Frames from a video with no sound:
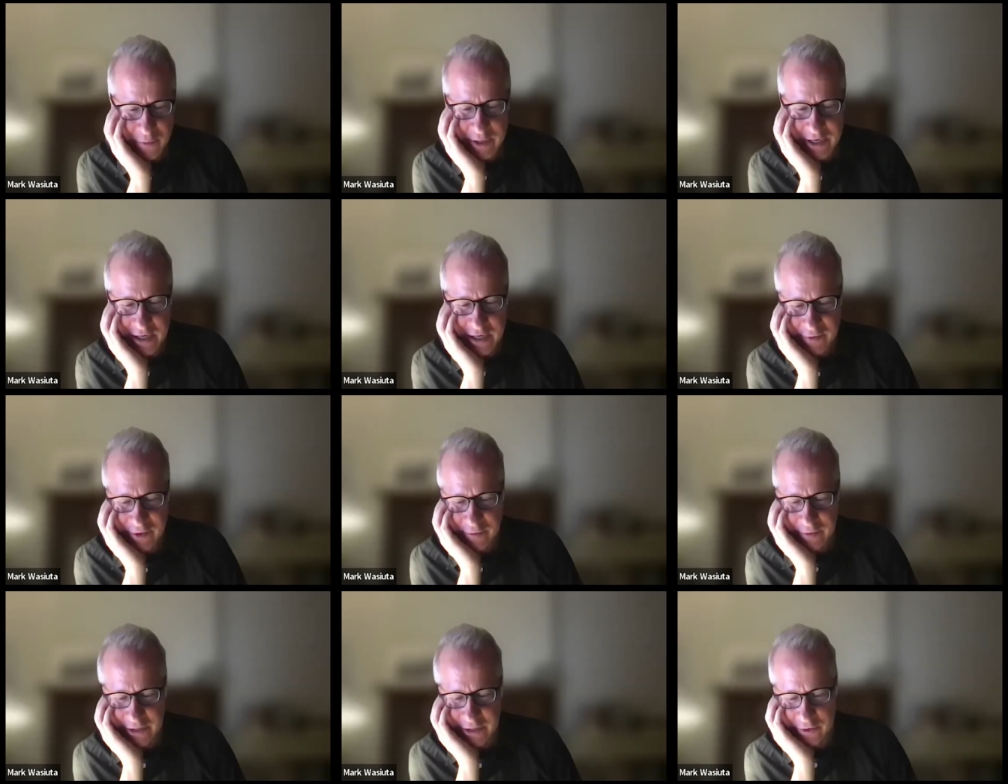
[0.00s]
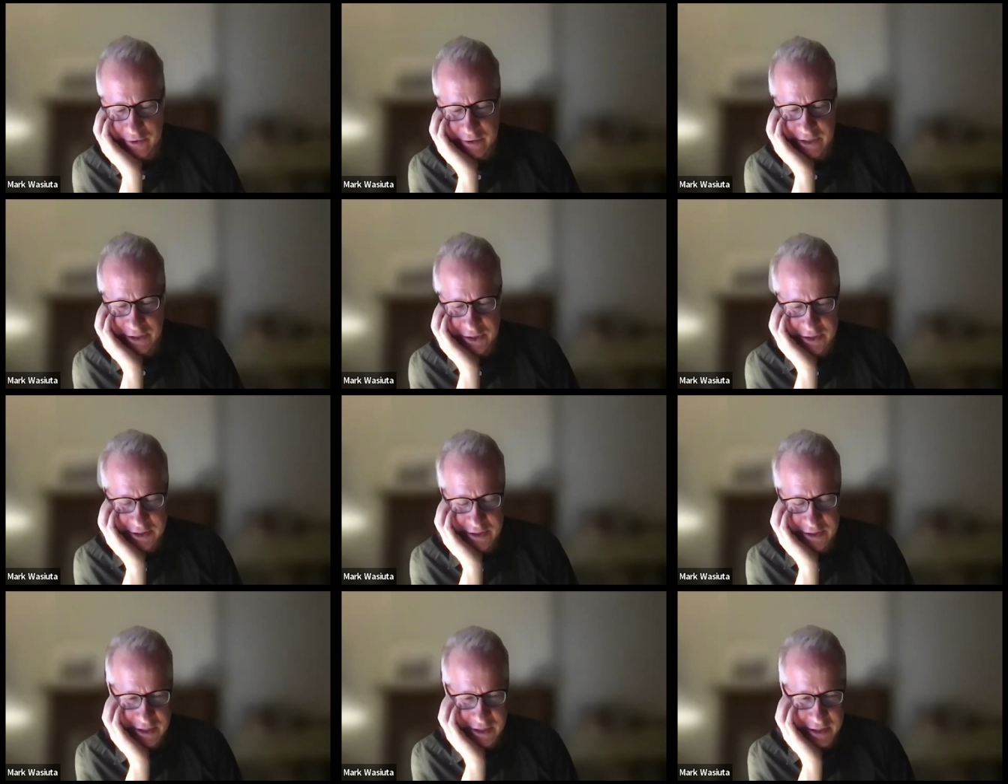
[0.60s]
we, ha- we have a great
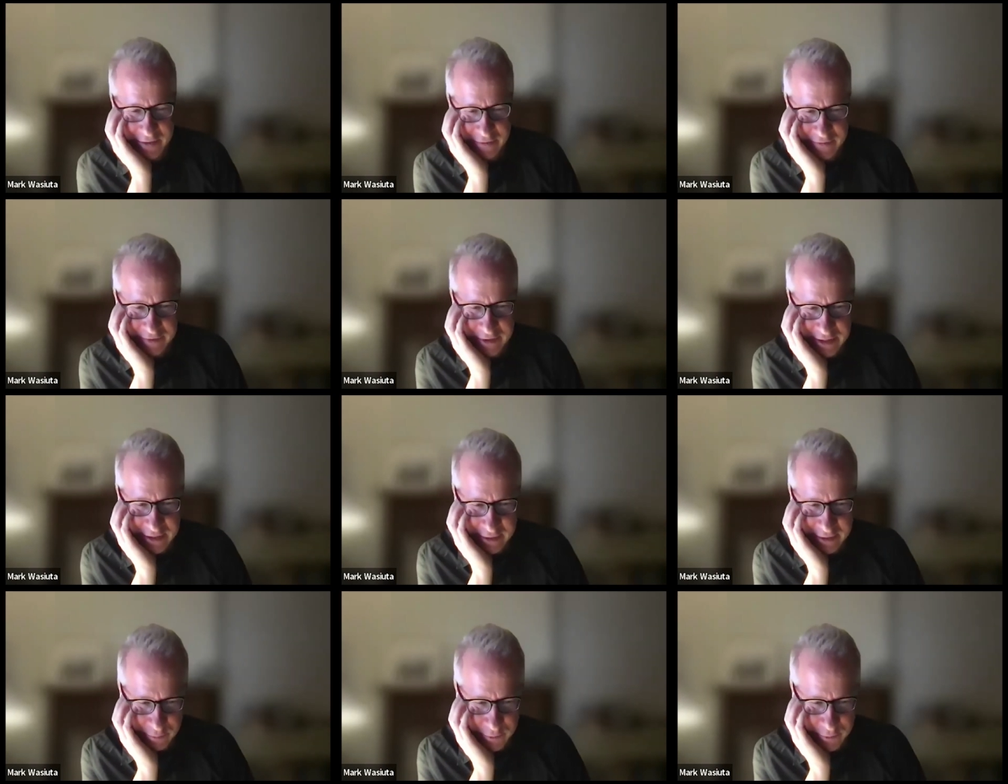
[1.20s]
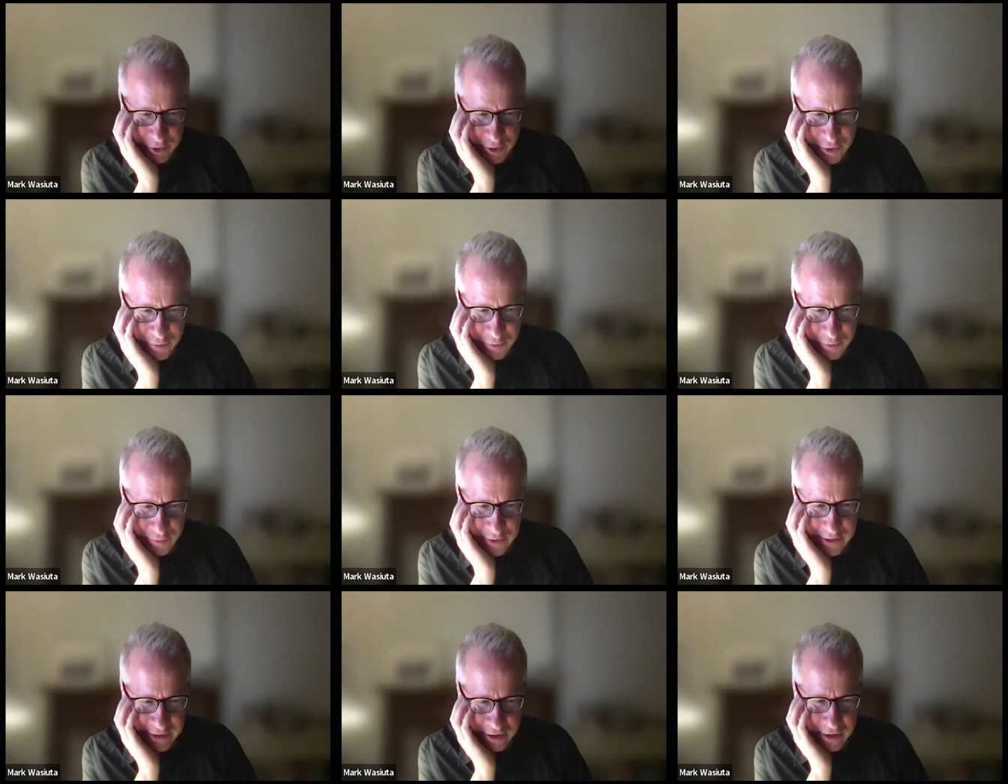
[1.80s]
tradition of a uh,
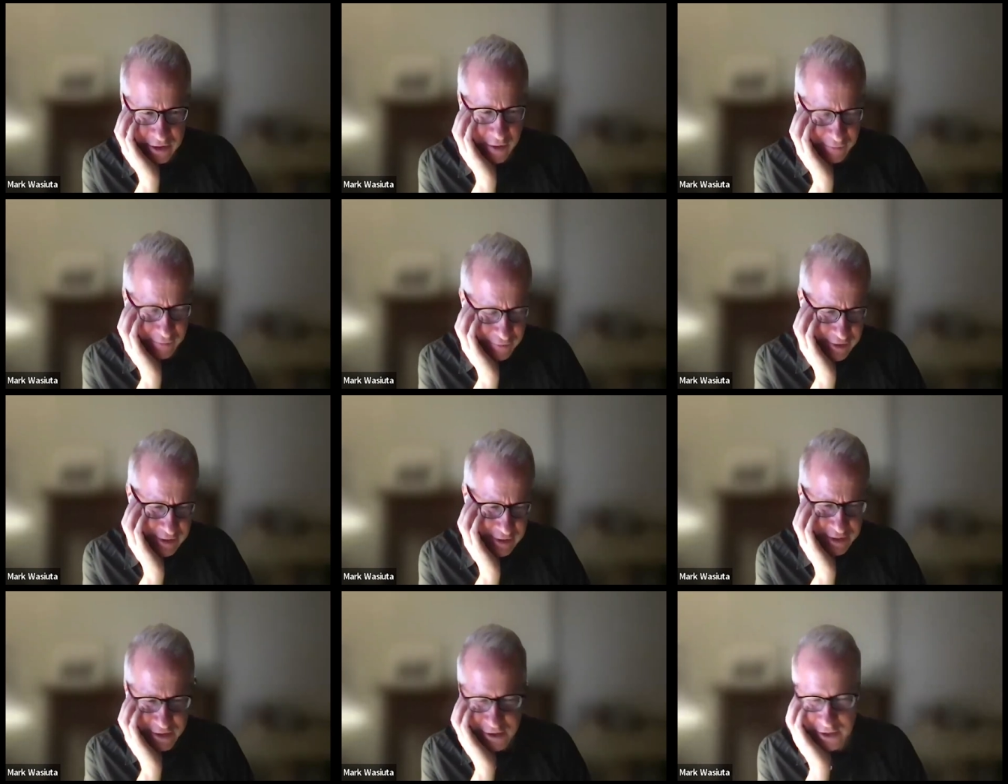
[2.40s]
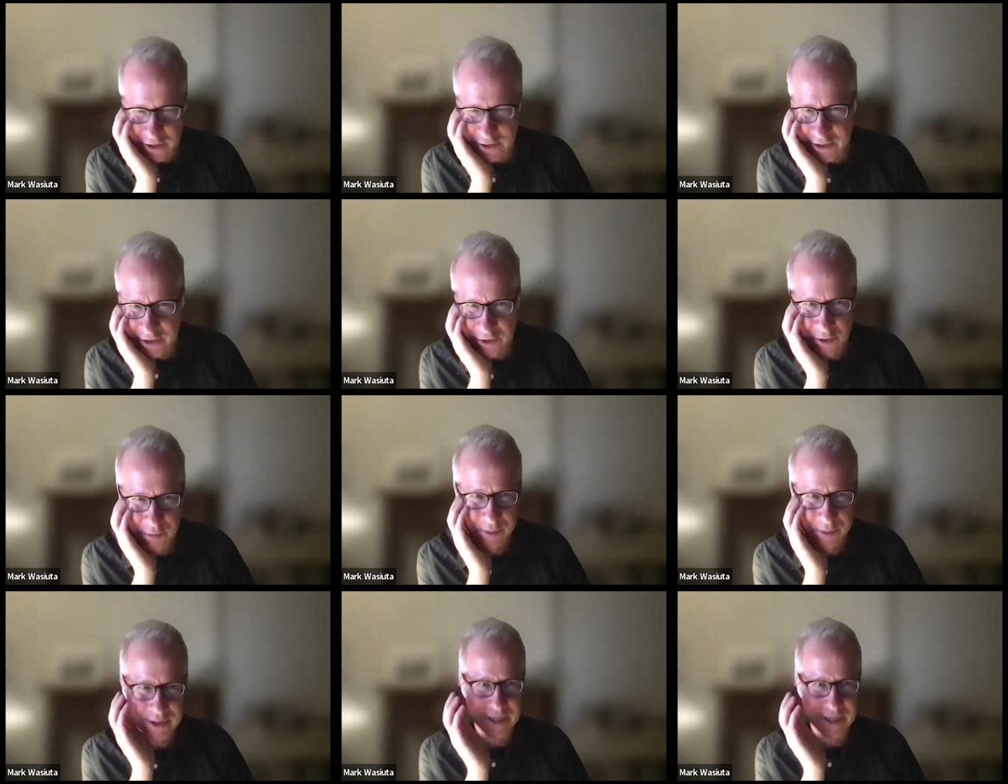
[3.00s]
student-run conference called
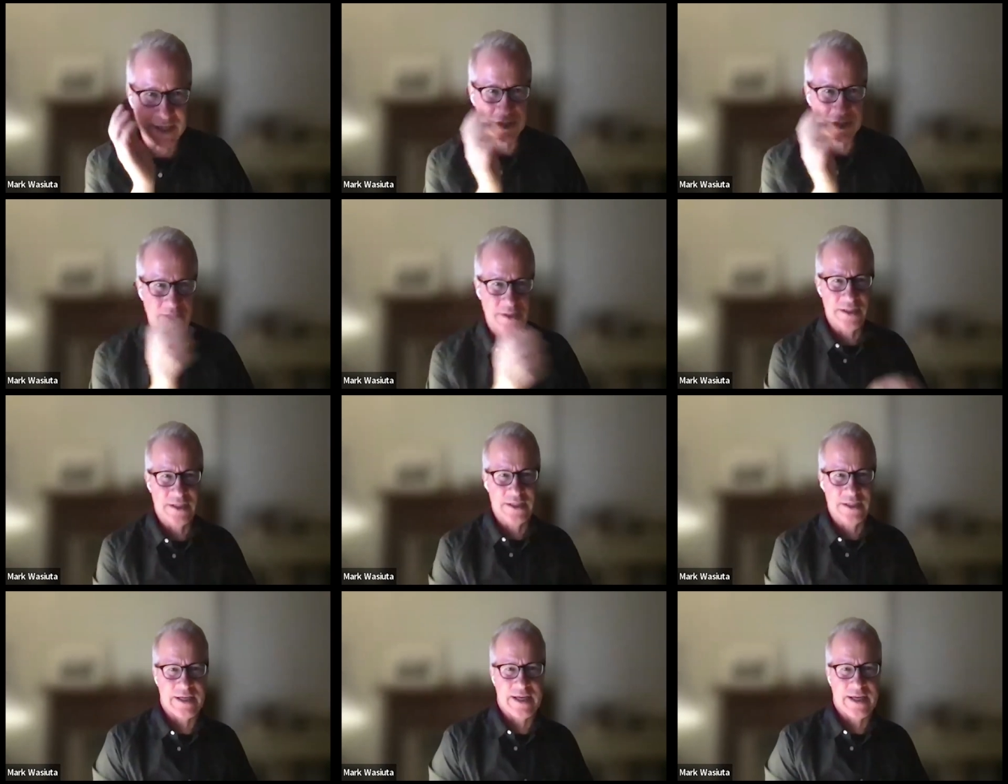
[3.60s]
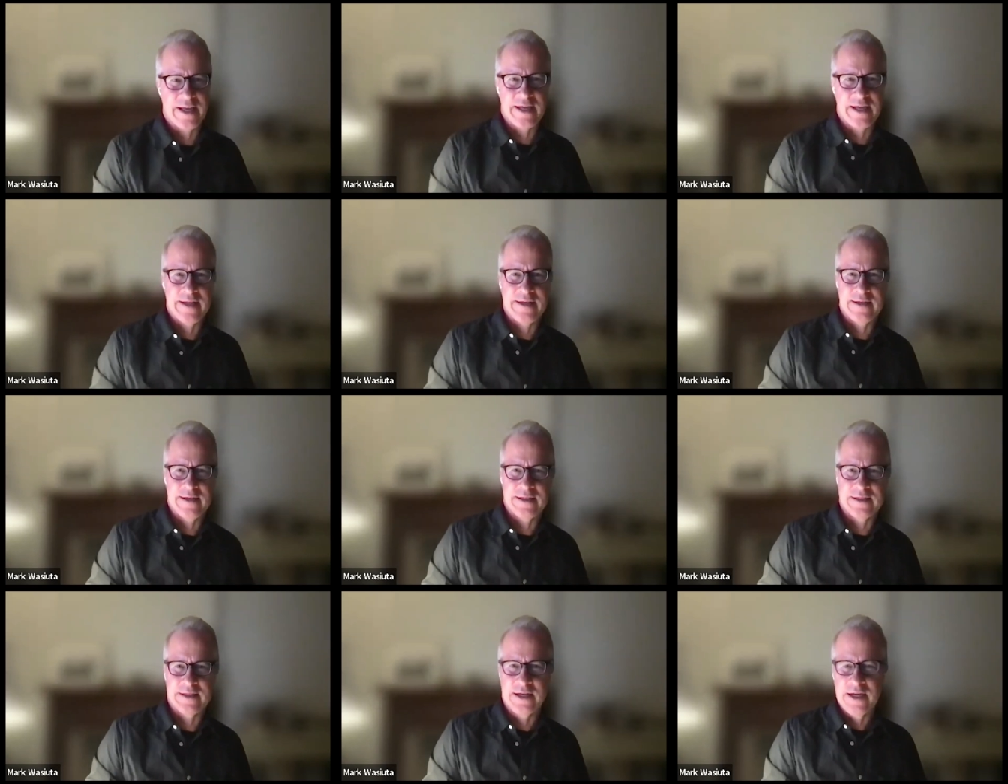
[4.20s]
Interpretations,
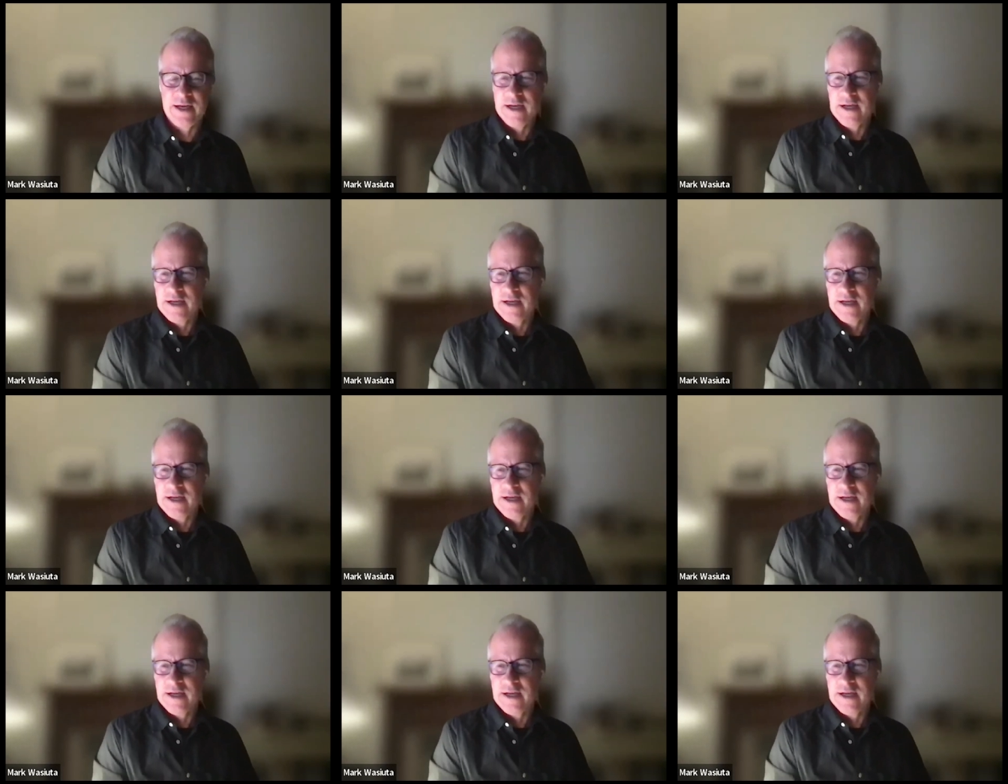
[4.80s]
and